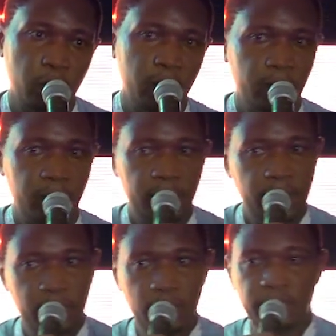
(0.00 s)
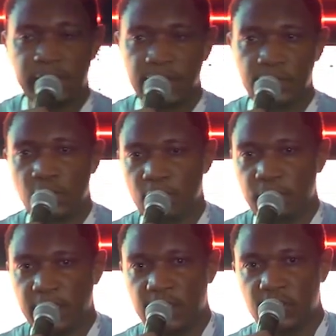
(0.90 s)
where you've written your
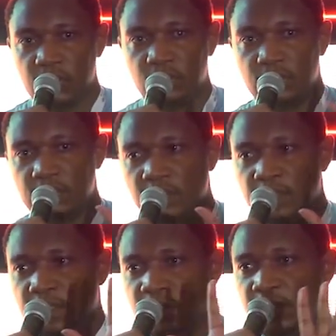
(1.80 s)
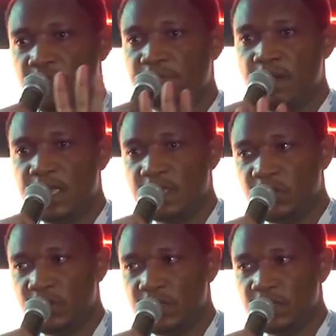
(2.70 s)
application, you've
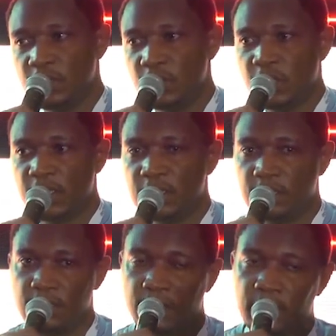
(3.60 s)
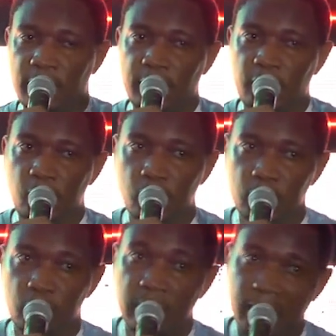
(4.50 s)
packaged it in Docker, you
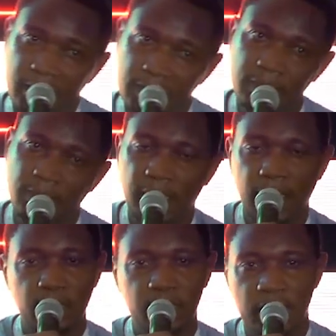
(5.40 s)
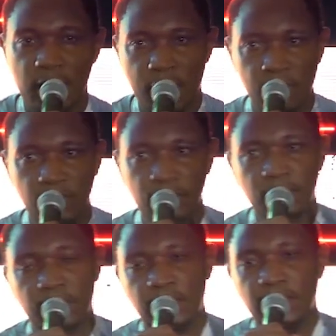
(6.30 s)
want to run it in the cloud now,
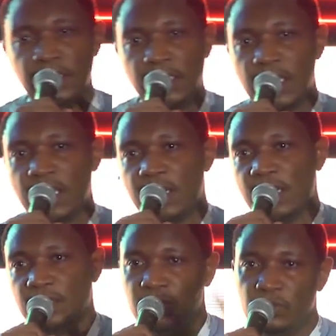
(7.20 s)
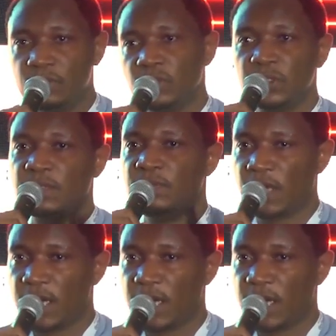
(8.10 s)
to serve your